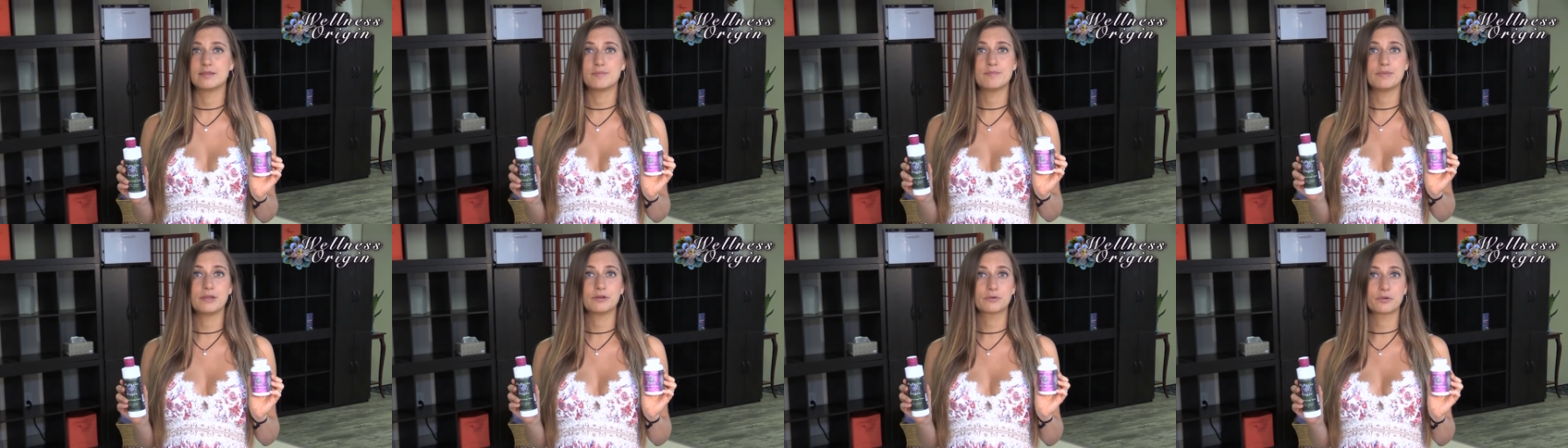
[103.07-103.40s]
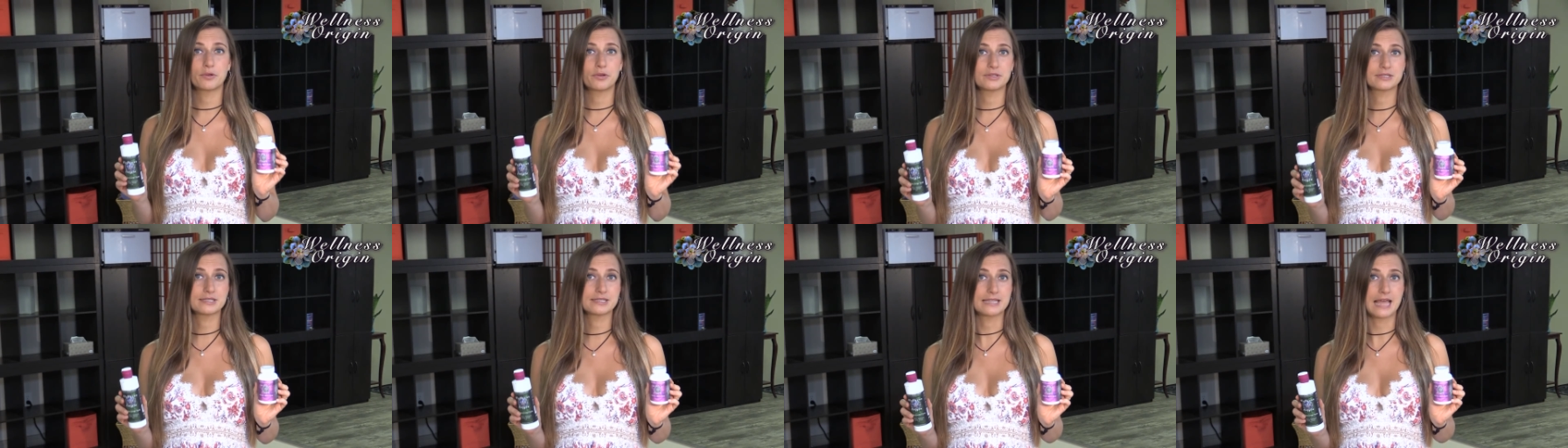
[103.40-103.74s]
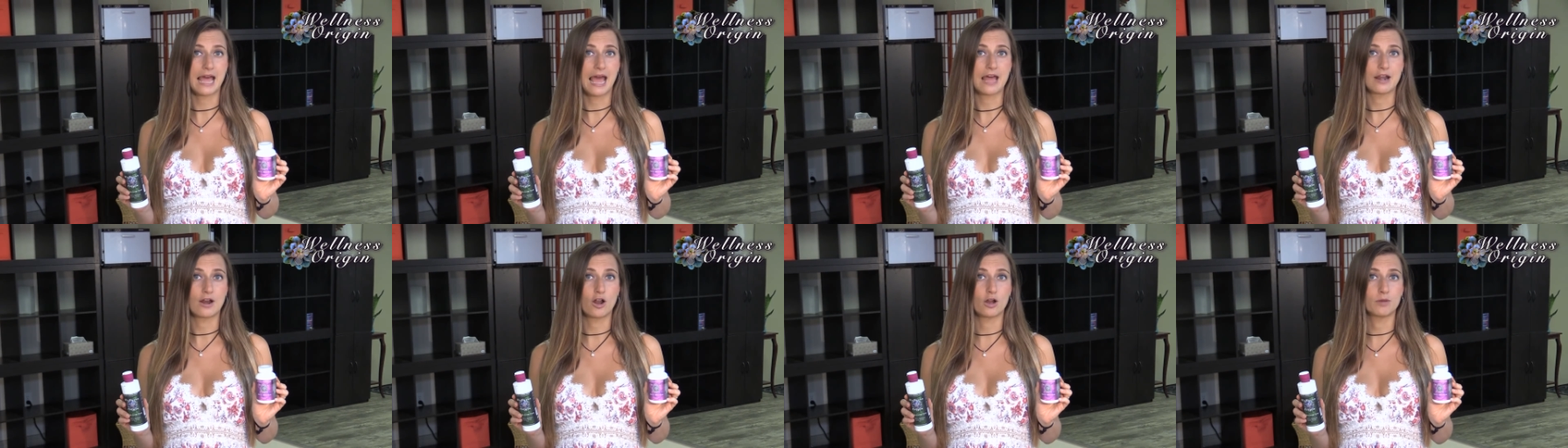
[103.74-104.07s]
the minerals
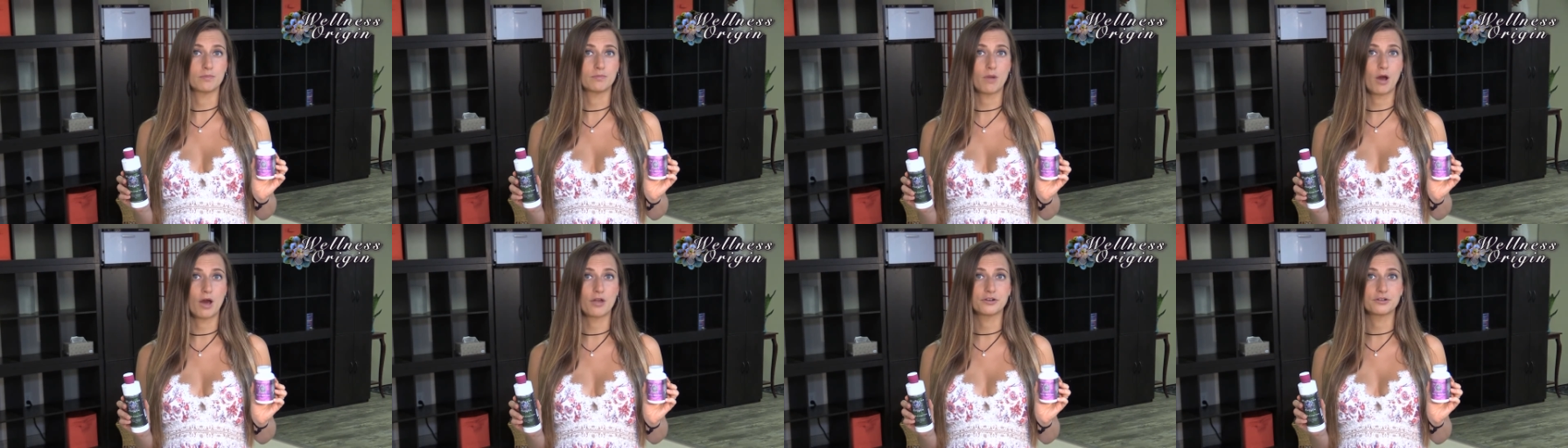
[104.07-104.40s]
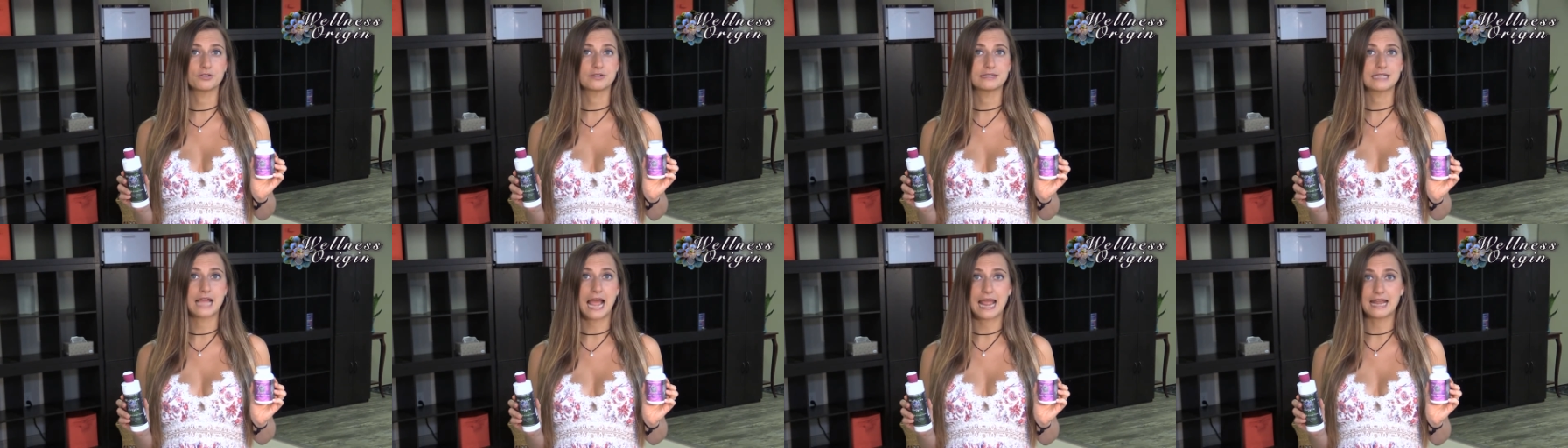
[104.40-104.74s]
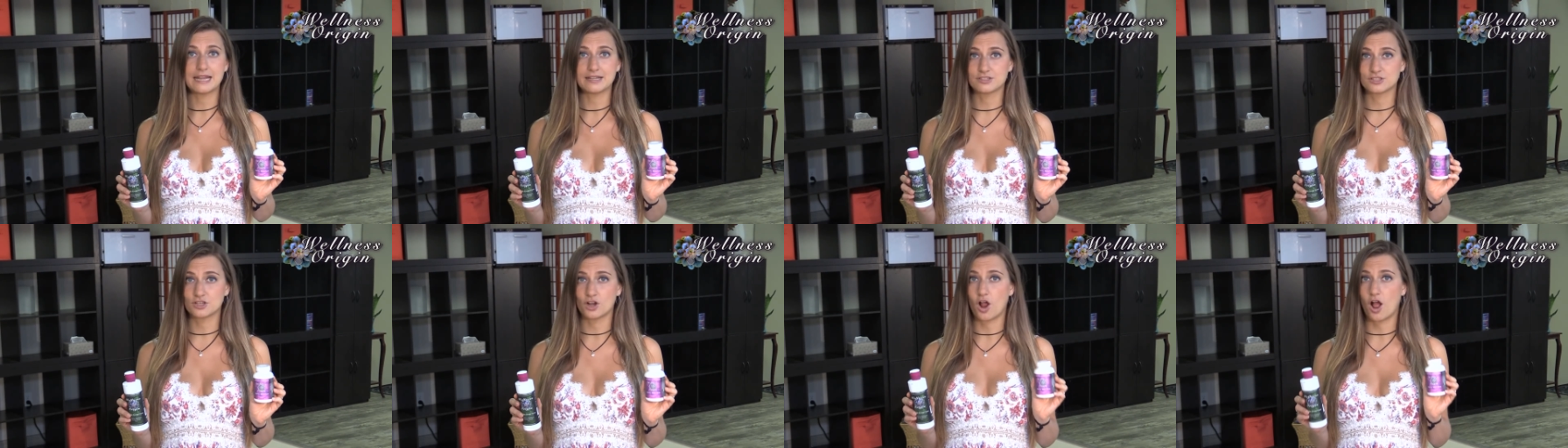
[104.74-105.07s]
that our modern
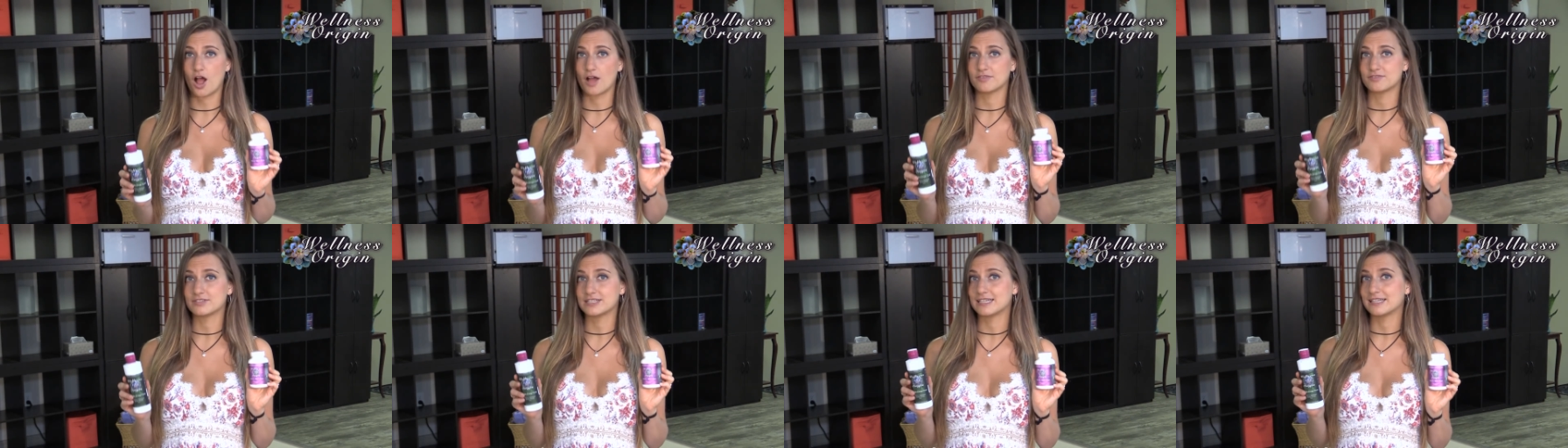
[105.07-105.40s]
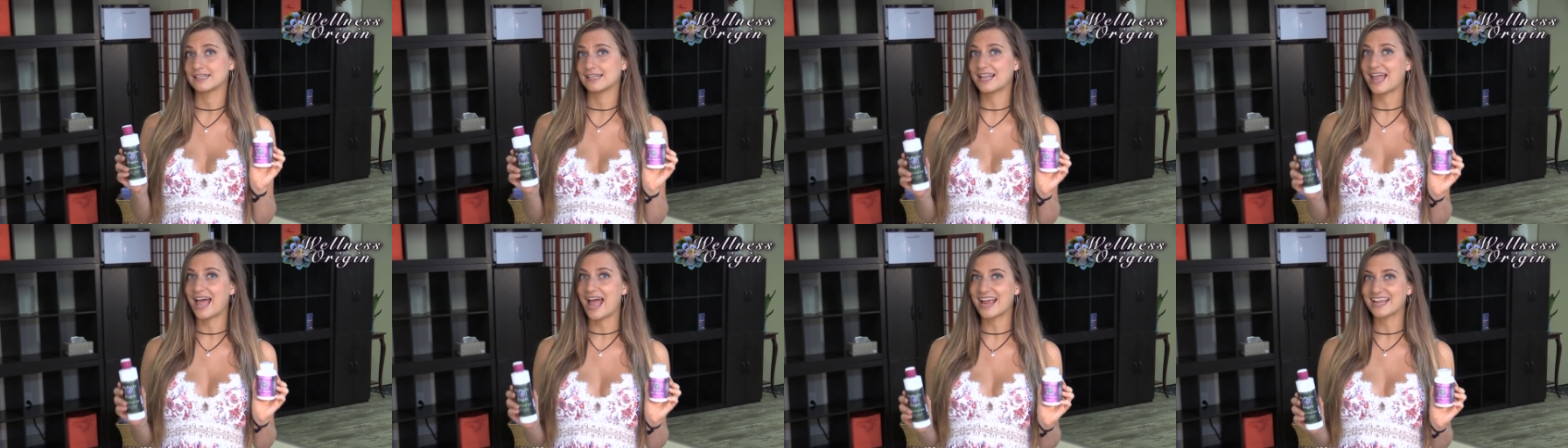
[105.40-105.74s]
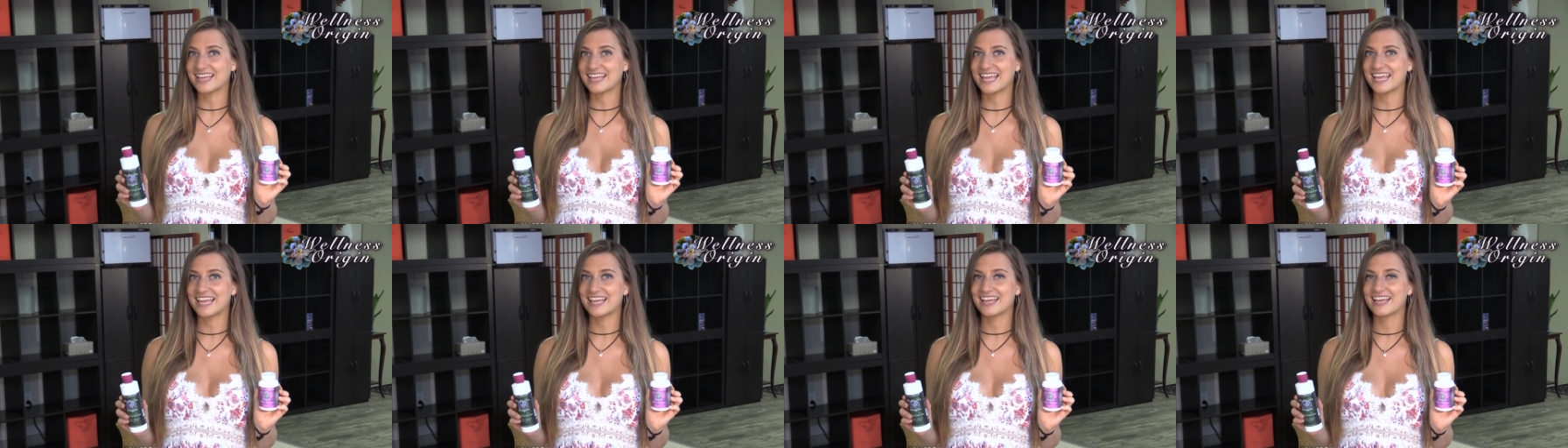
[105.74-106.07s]
diets are often
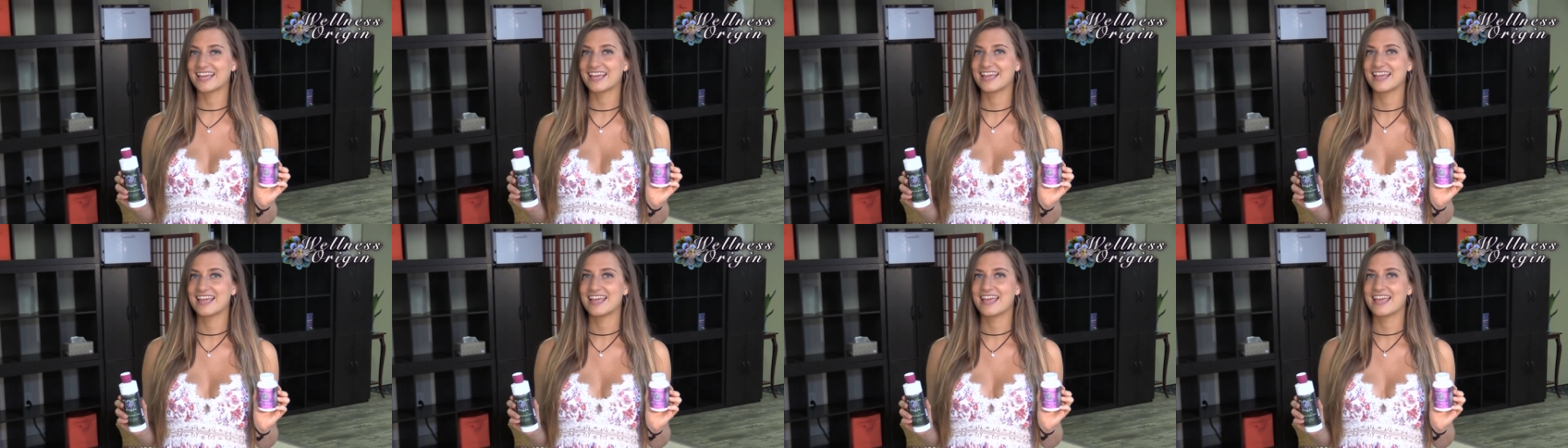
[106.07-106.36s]
lacking.